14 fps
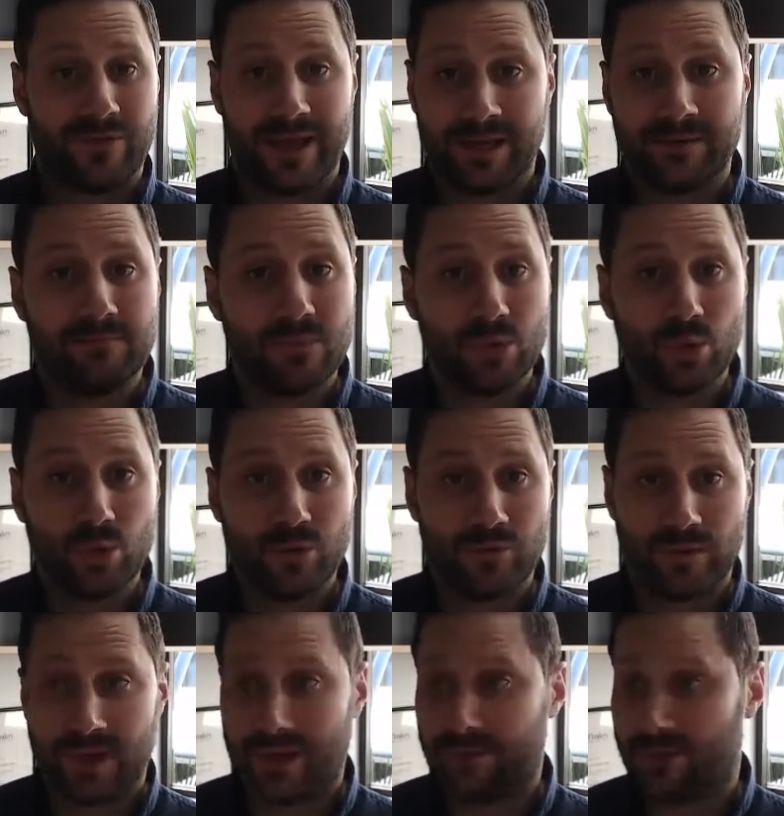They can
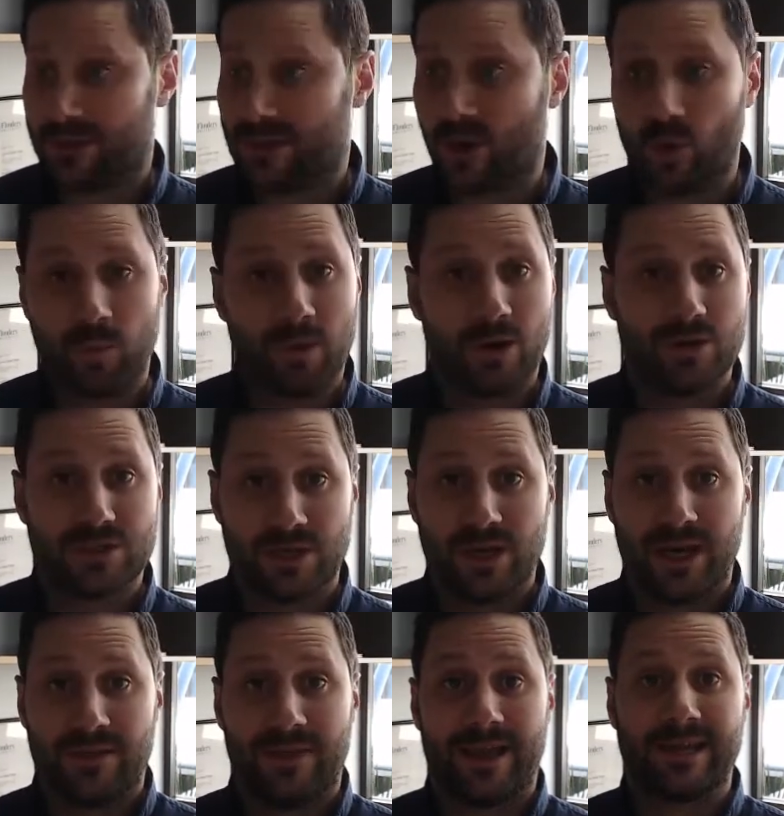move the goalposts,
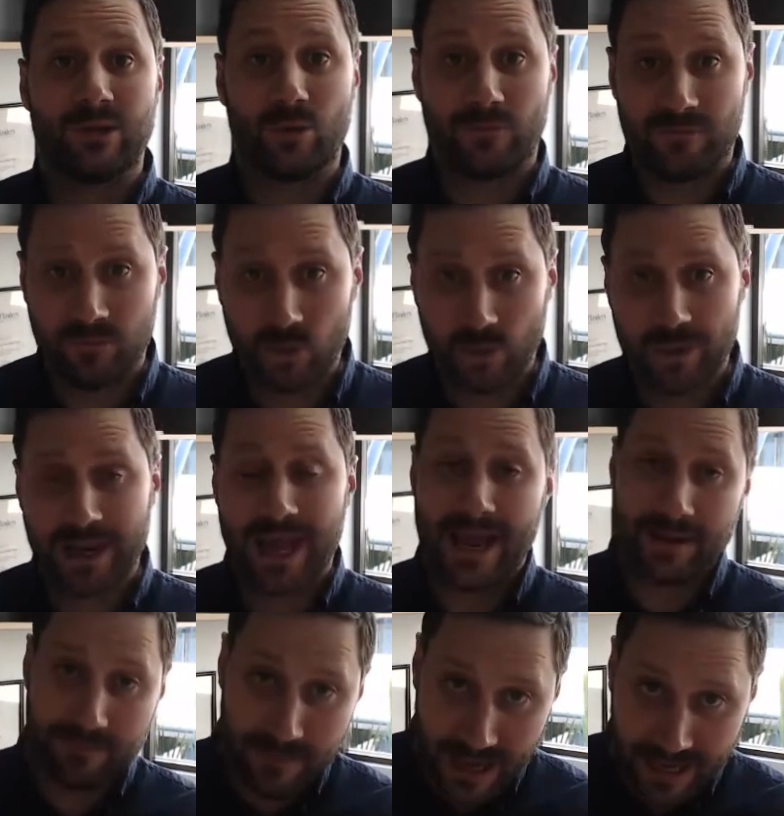they can look forward
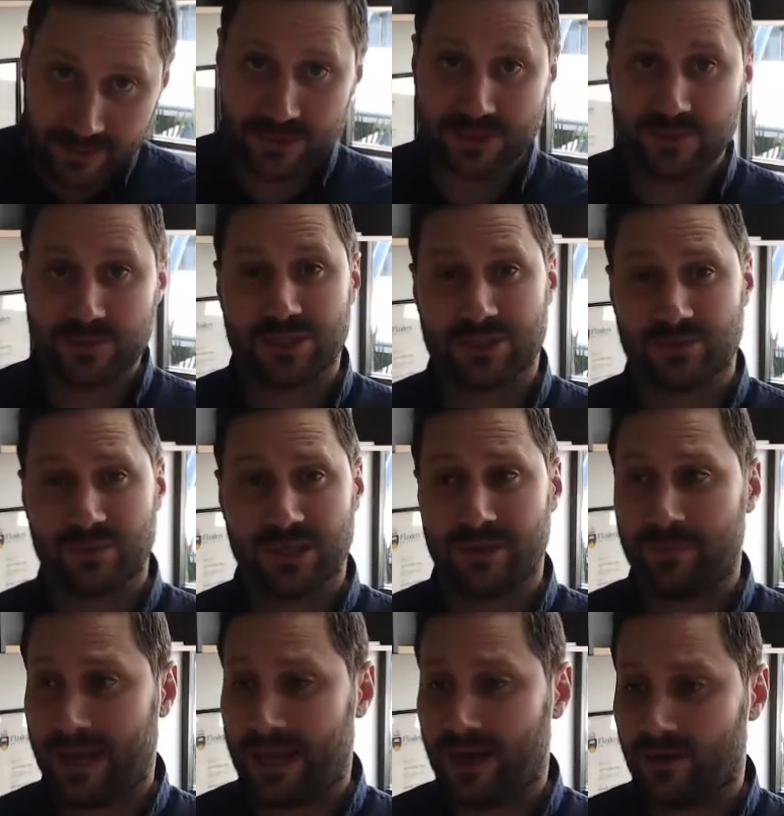and backwards, which is really
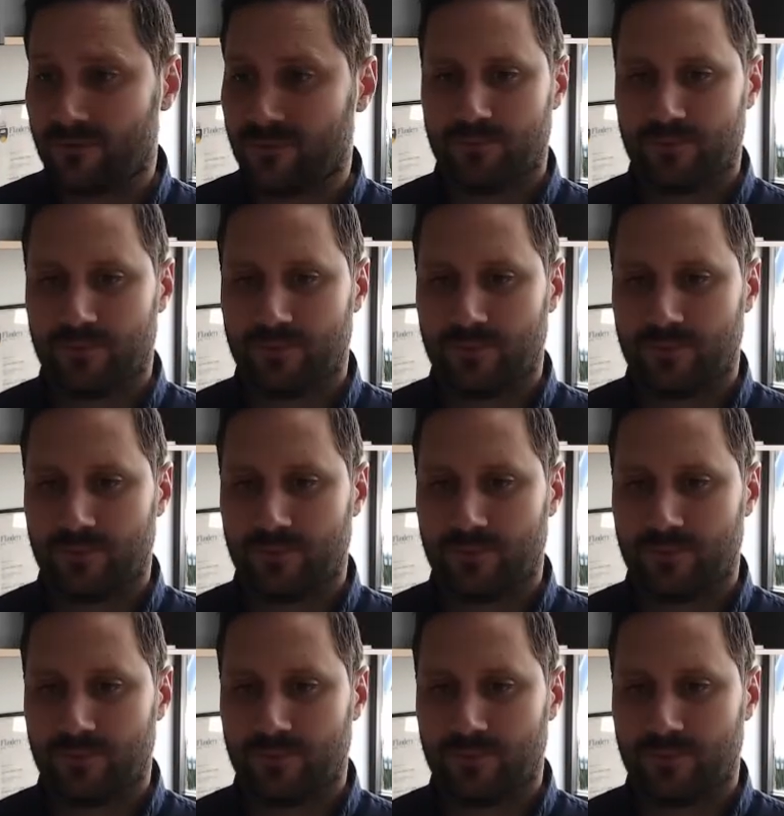powerful.